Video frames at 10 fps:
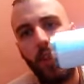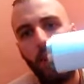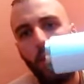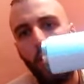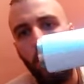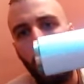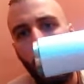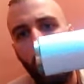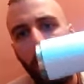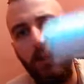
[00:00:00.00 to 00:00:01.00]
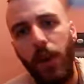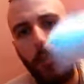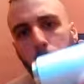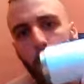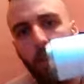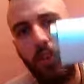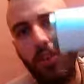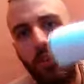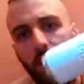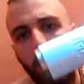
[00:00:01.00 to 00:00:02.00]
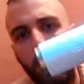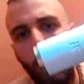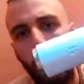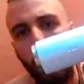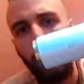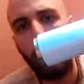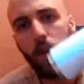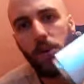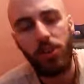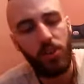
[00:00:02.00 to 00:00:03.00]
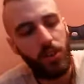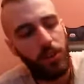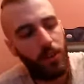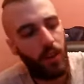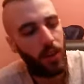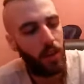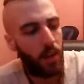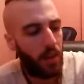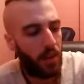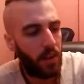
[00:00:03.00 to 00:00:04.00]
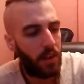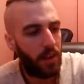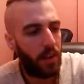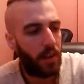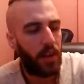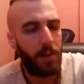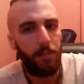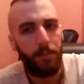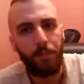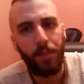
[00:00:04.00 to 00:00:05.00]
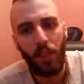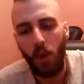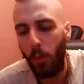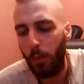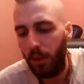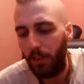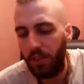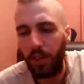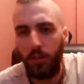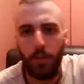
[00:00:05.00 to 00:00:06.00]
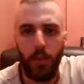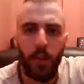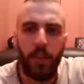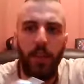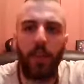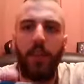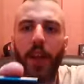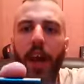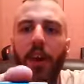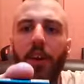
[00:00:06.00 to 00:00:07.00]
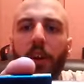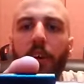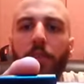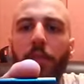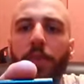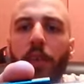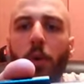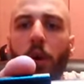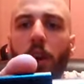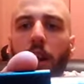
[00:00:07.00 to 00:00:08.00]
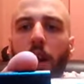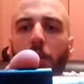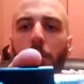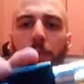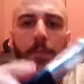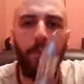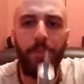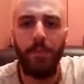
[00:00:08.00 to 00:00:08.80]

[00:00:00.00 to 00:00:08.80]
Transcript: that I got in my Vapor Box Gold Mod Box. I will be obviously reviewing the Hanna 50 watt clone,